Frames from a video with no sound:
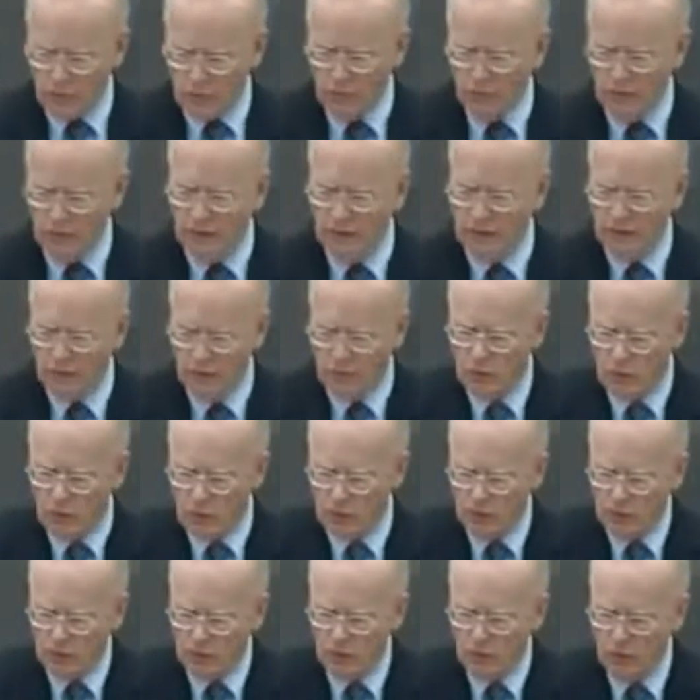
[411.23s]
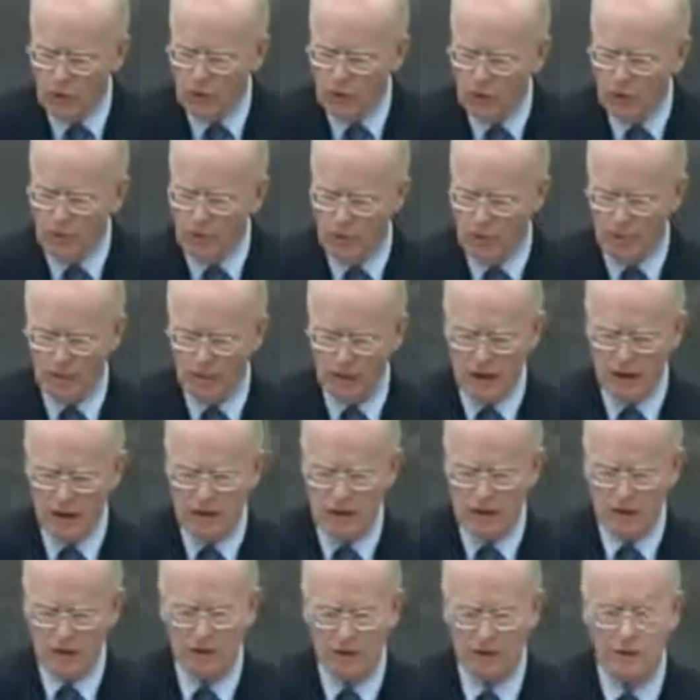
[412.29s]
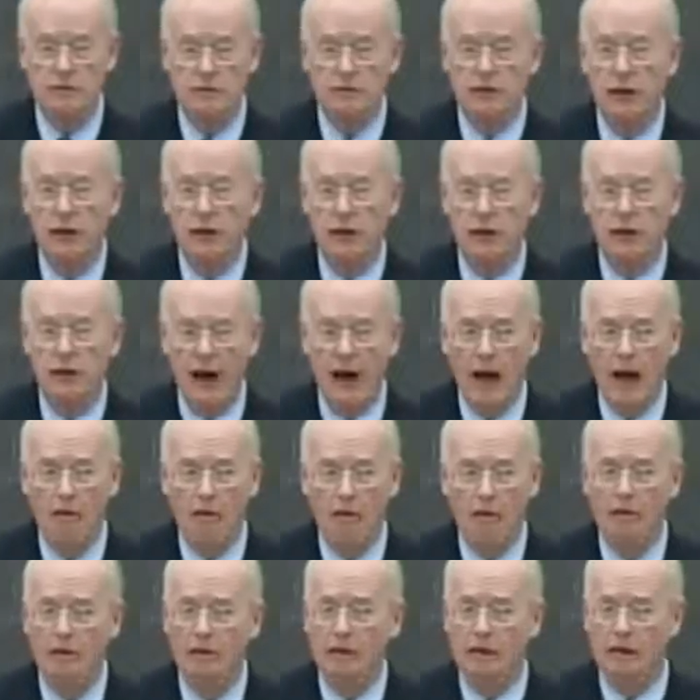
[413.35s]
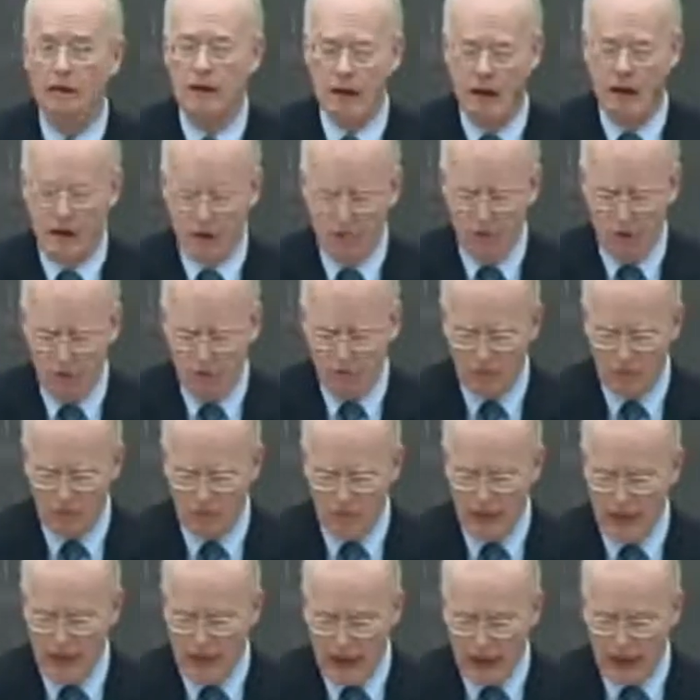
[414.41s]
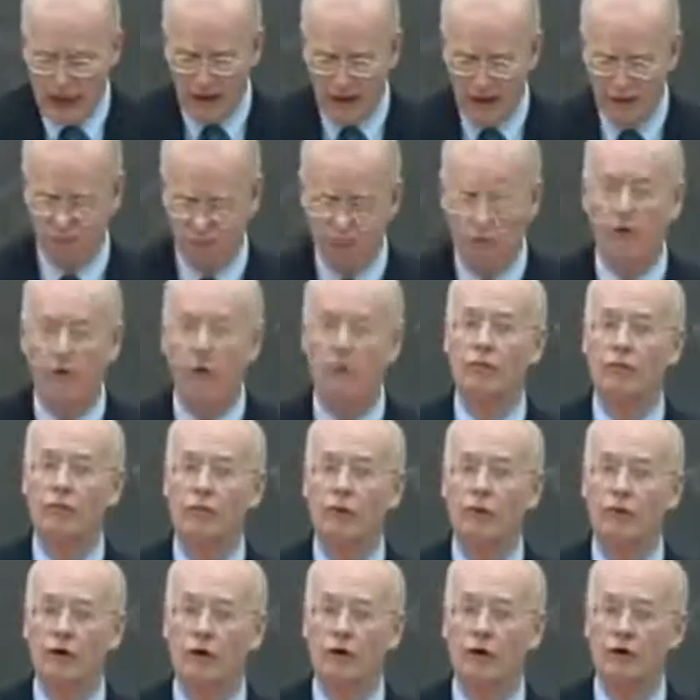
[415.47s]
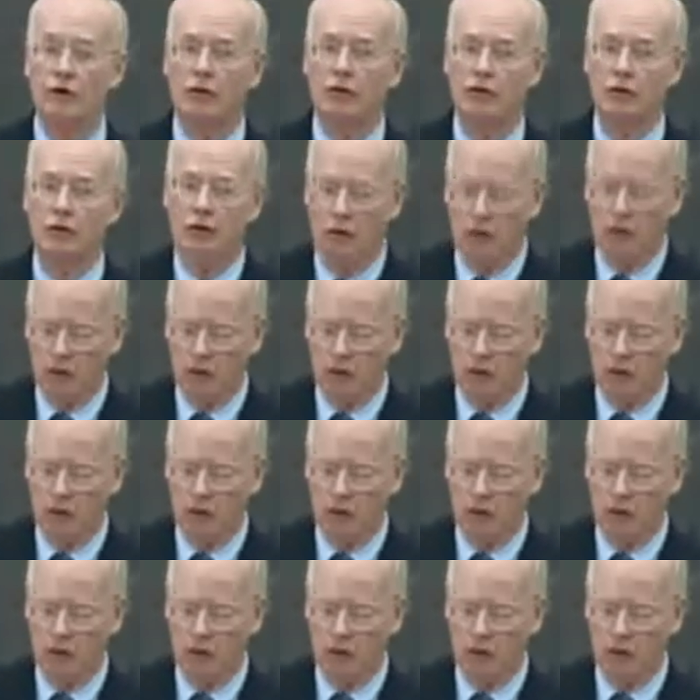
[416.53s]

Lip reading: for global domination is carried out in the name of the haves of the world